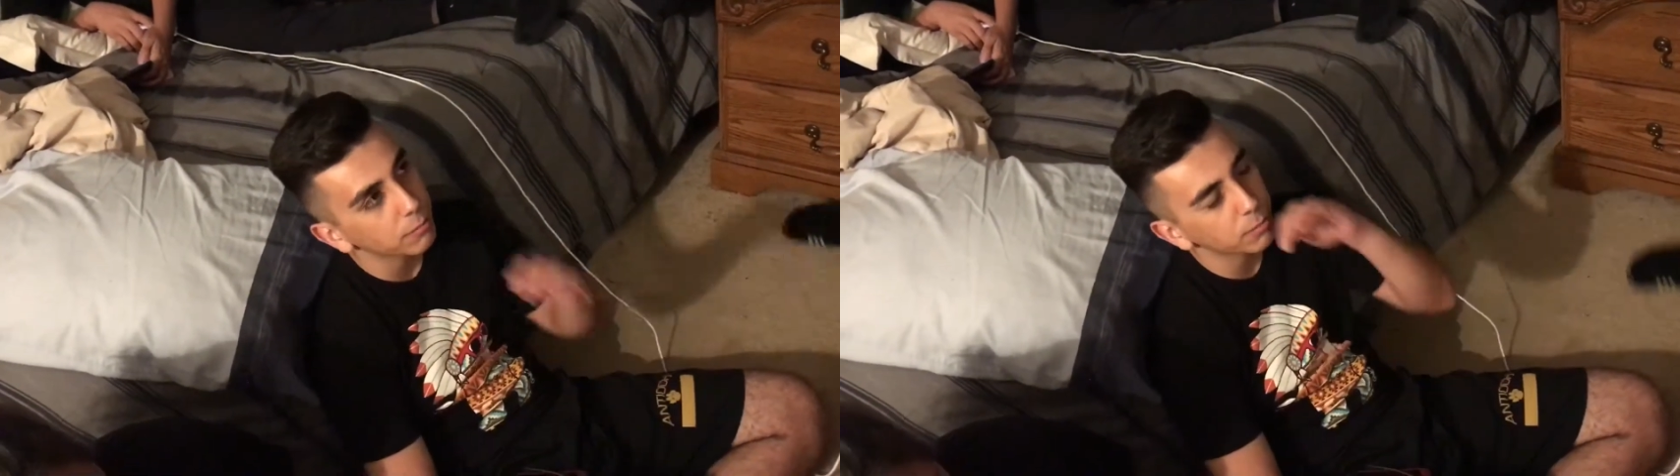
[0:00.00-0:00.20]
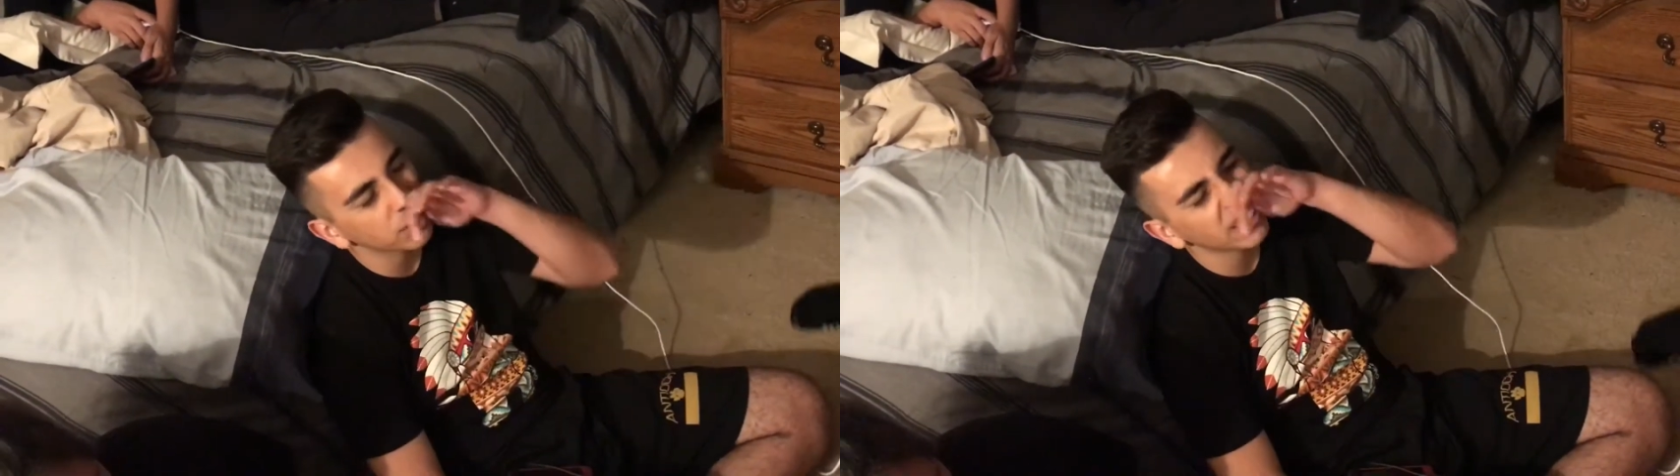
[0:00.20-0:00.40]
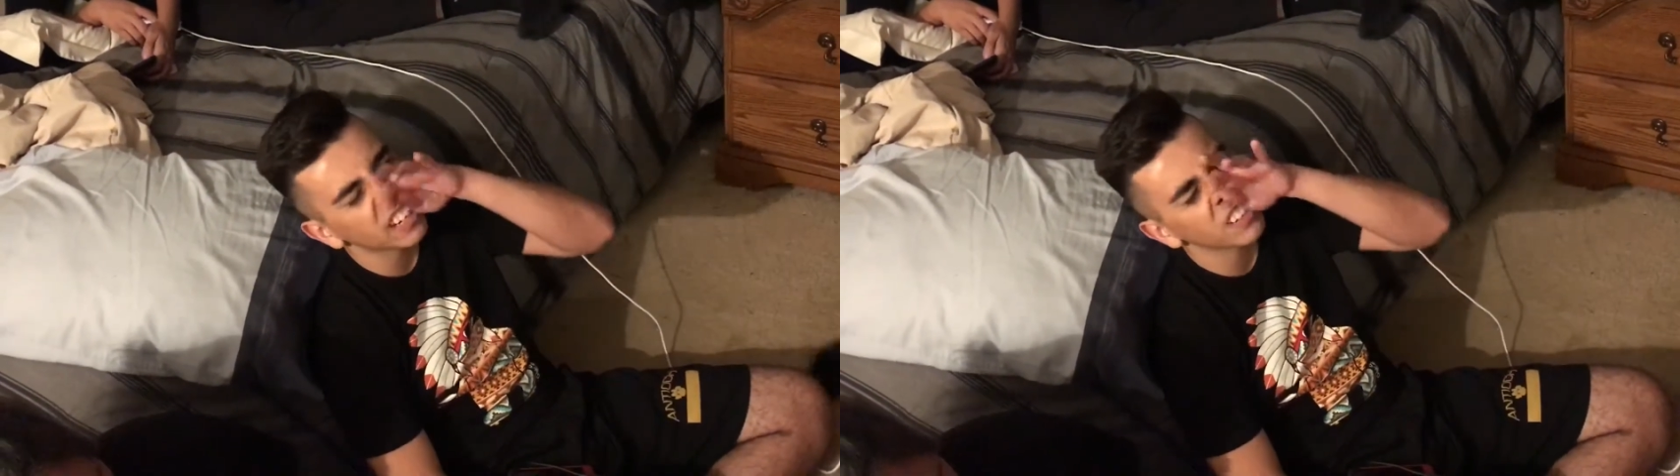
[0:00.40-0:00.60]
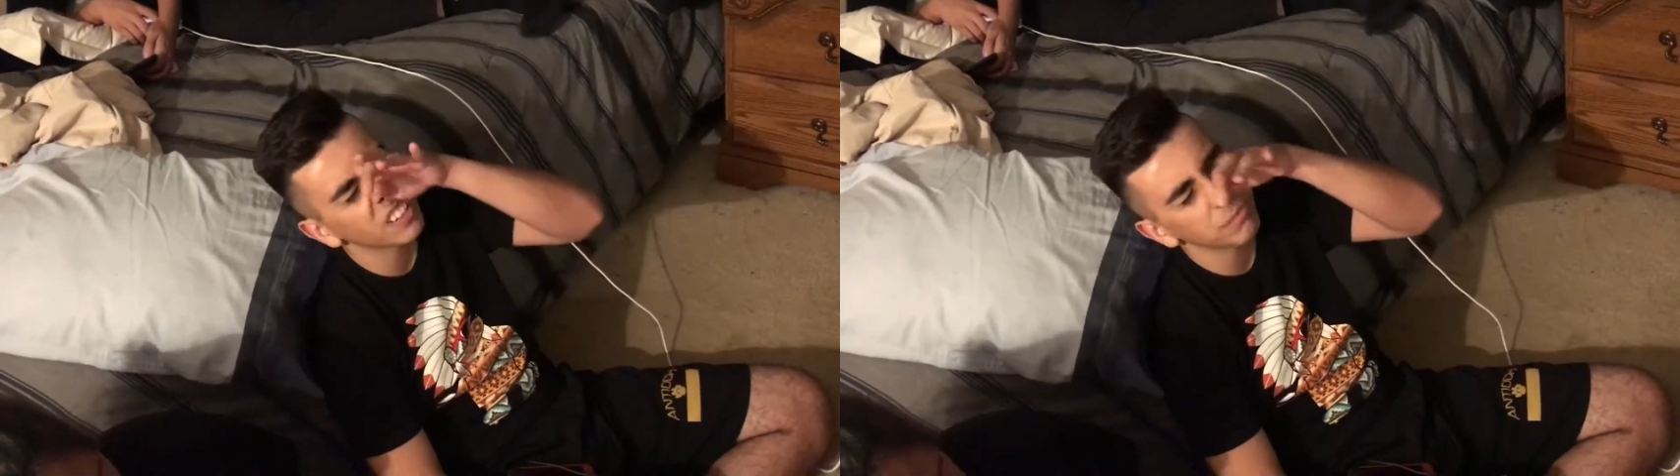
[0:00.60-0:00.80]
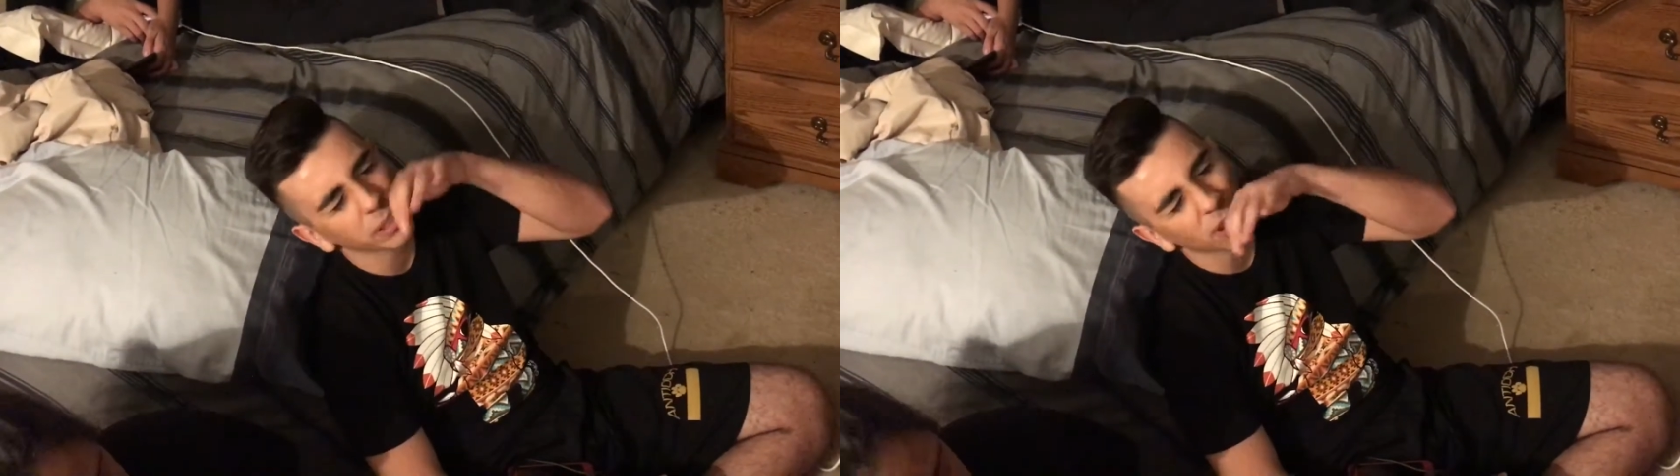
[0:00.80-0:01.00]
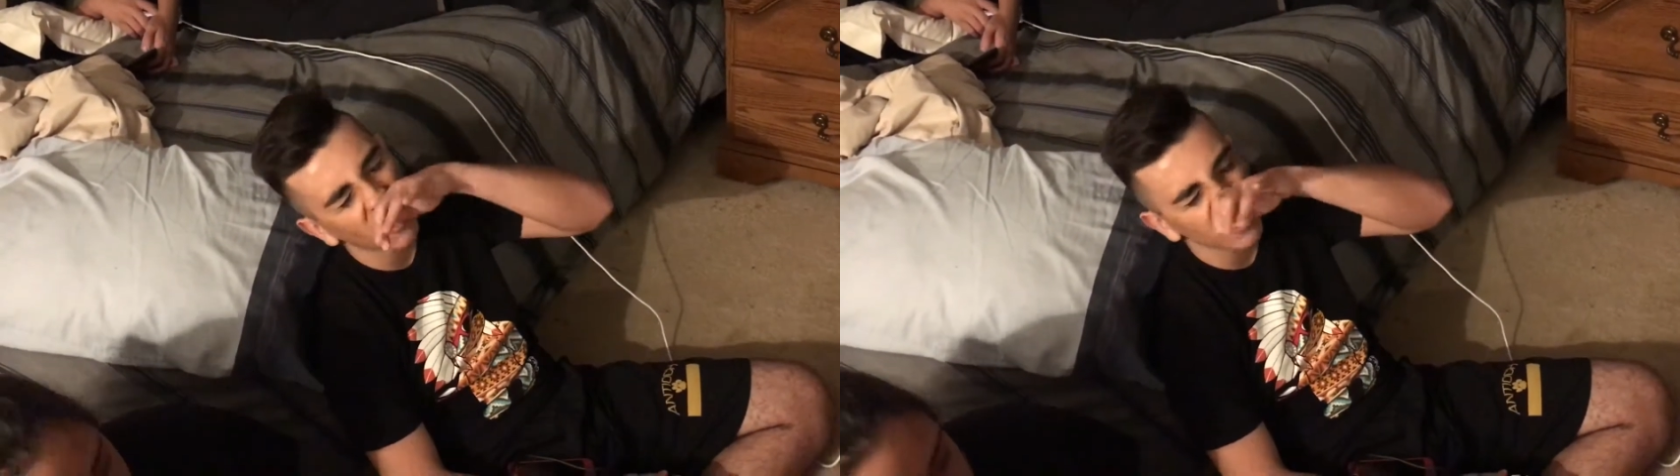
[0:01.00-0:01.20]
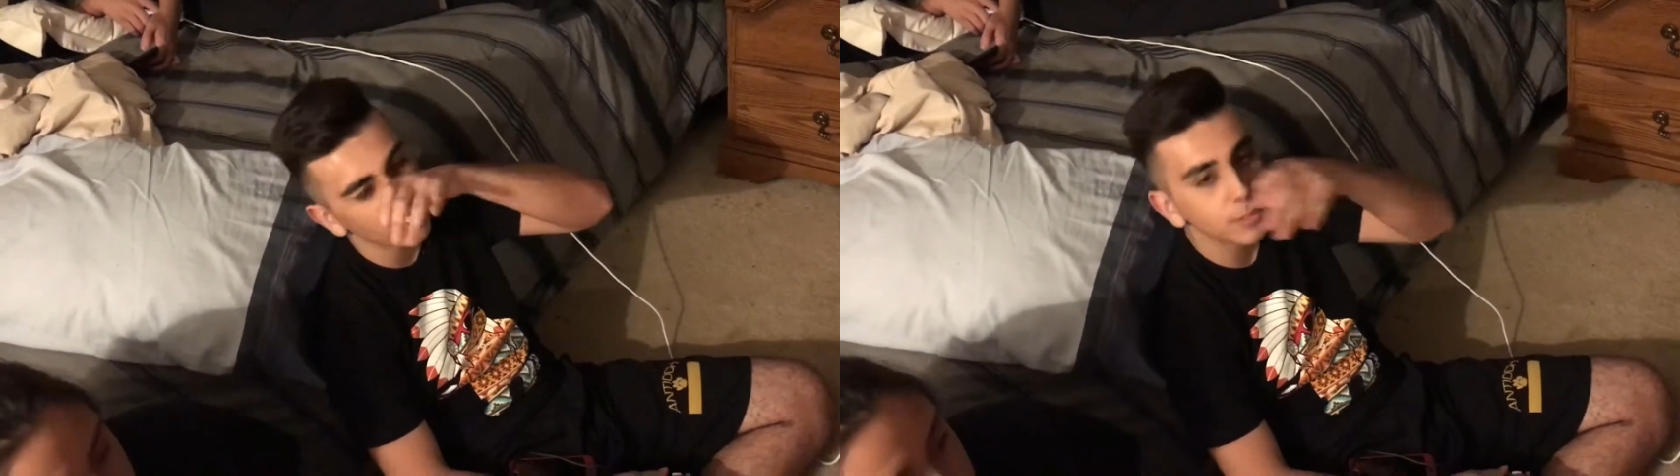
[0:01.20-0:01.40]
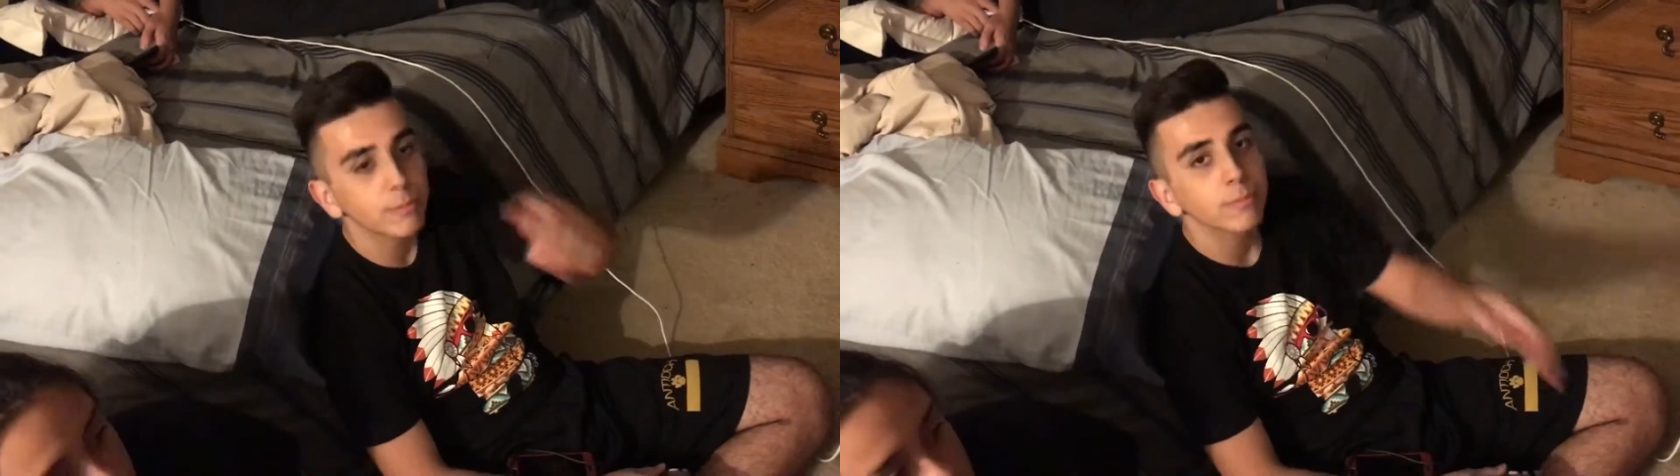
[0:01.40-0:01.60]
pulling out of McDonald's.